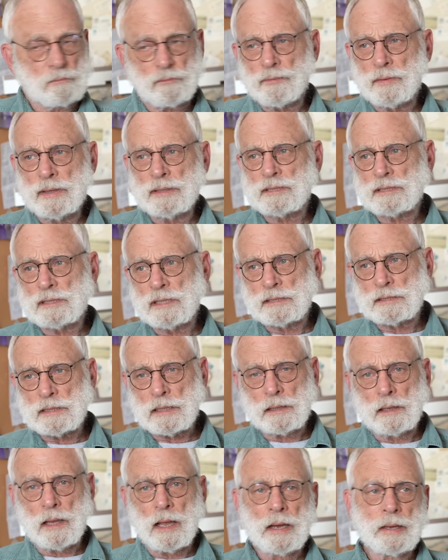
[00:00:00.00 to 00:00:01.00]
for instance,
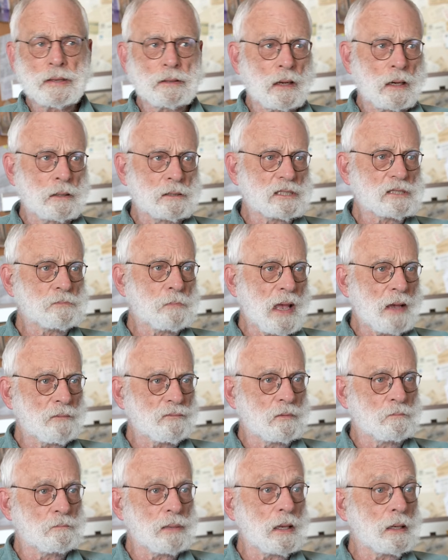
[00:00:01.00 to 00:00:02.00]
Clyde hunts
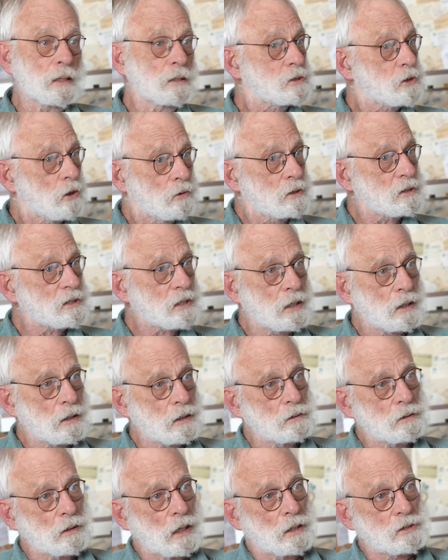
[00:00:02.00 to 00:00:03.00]
Baffin Bay. So does
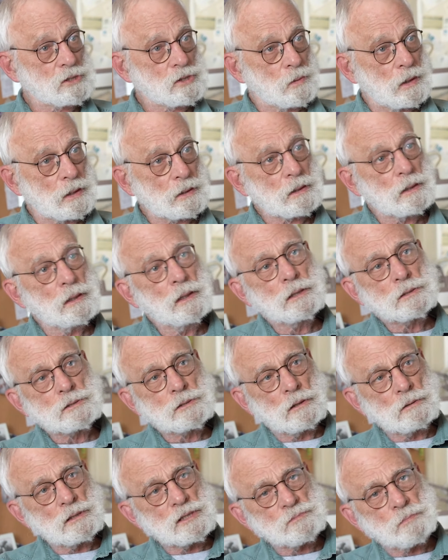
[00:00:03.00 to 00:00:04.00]
Qikiqtarjuaq.
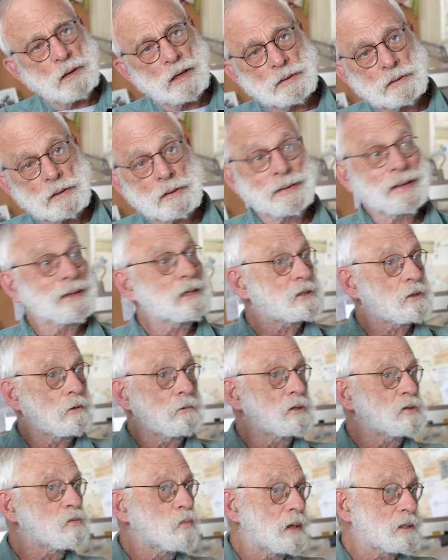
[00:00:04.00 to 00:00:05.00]
So does Pond Inlet. So
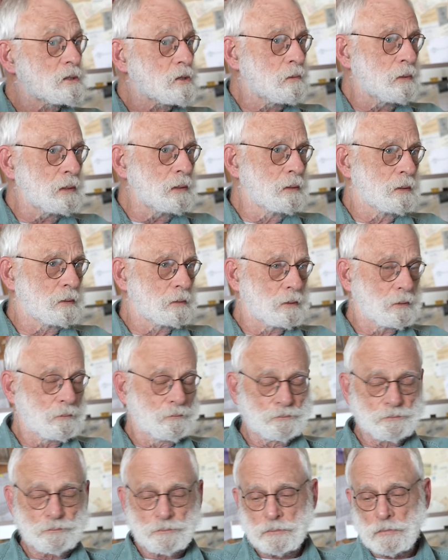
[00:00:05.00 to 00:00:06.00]
does West Greenland.
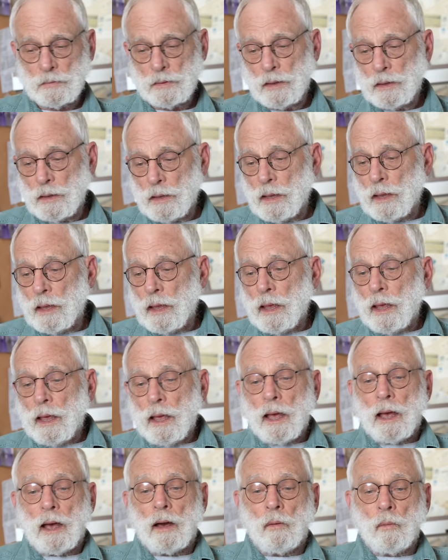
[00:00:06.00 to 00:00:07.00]

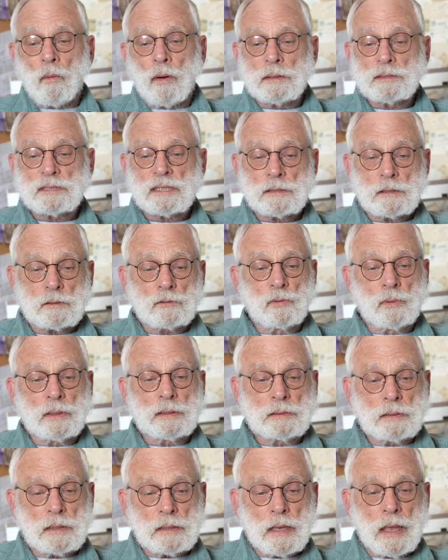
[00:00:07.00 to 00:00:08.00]
Was to
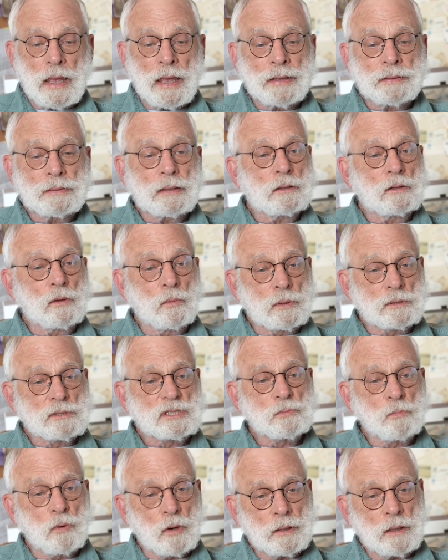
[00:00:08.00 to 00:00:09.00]
at least, and there were
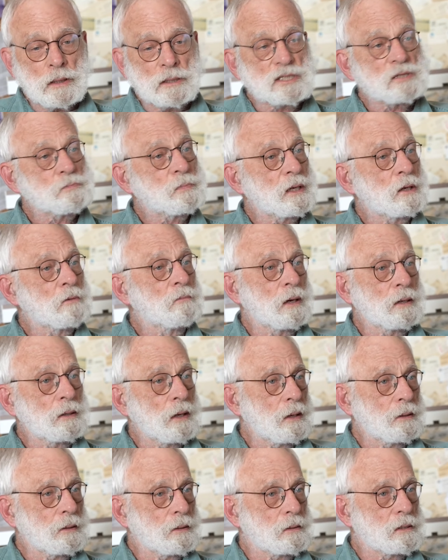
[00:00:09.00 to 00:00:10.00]
sport hunts being run
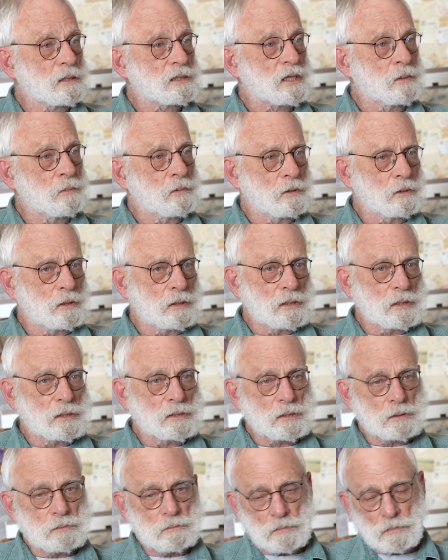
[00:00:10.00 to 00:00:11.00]
out of these
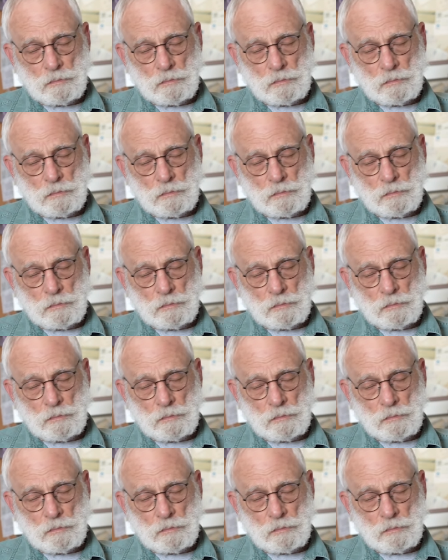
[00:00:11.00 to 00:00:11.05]
communities